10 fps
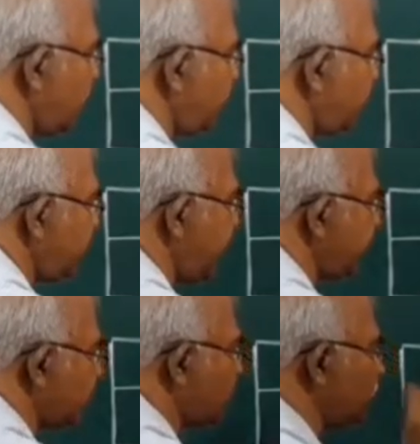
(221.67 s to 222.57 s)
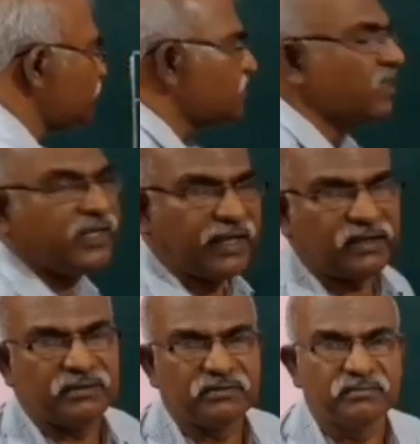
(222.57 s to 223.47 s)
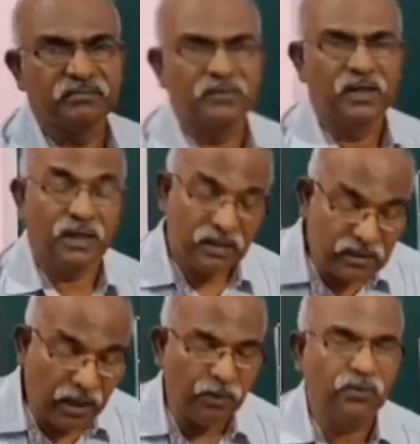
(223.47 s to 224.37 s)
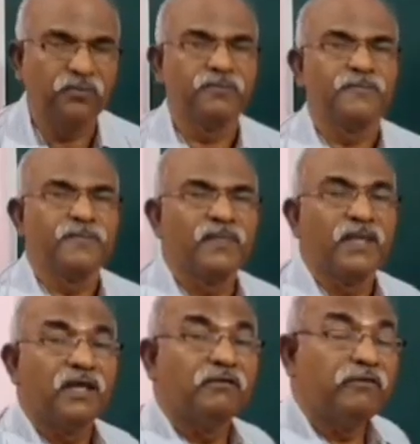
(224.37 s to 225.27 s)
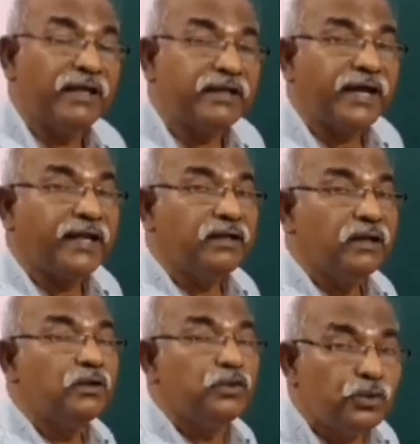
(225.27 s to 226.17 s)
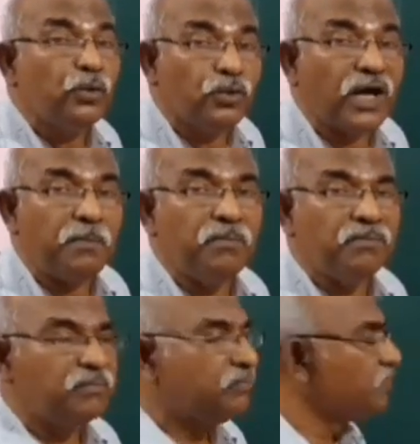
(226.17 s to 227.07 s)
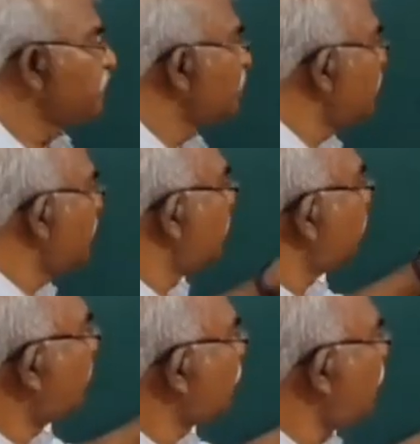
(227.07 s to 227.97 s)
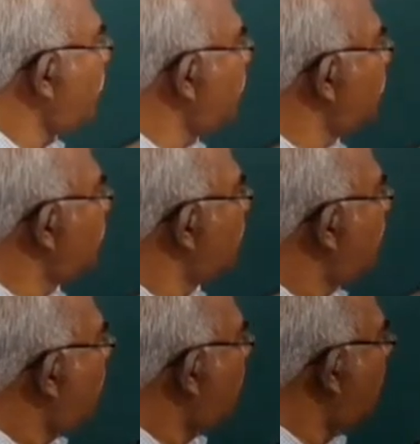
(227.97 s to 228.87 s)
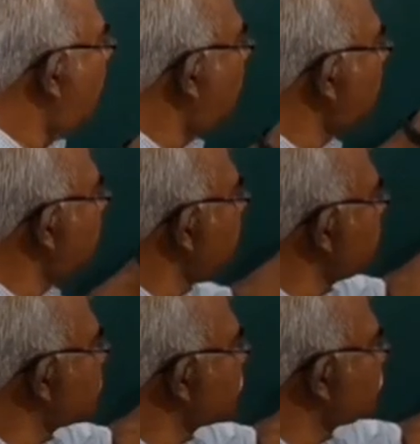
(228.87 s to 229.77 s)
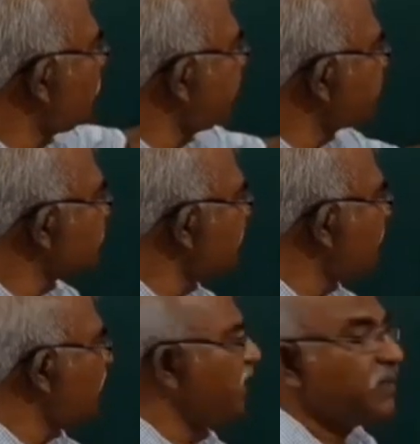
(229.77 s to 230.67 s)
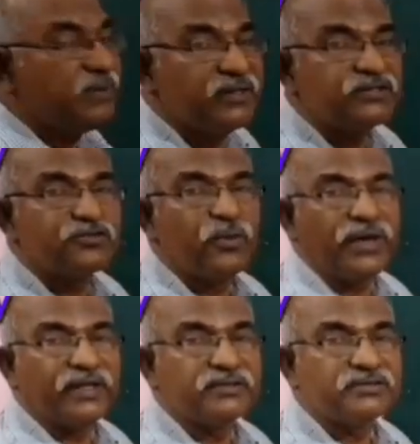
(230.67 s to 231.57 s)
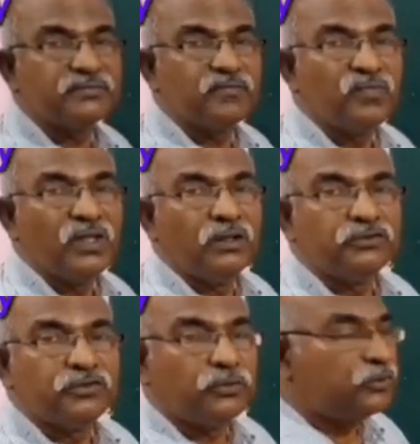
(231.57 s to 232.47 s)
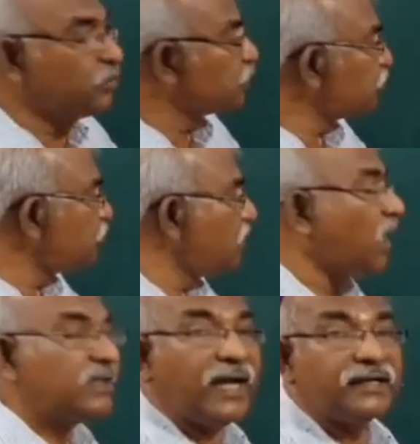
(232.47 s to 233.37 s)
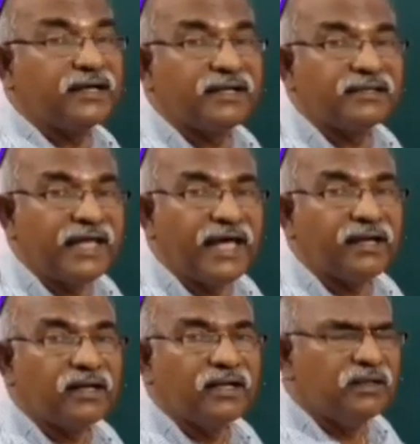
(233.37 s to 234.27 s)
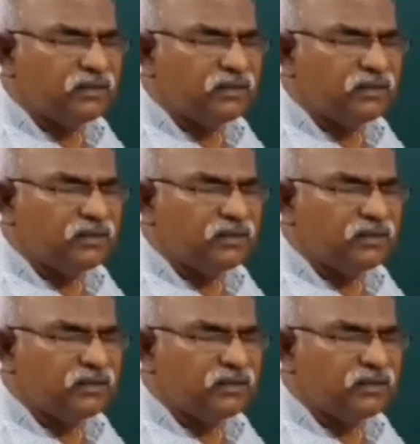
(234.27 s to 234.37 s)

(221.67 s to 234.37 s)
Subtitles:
And 8 comes here. Now, where can 2 come? For 1, all these squares are neighbouring squares. So 2 should not occur there.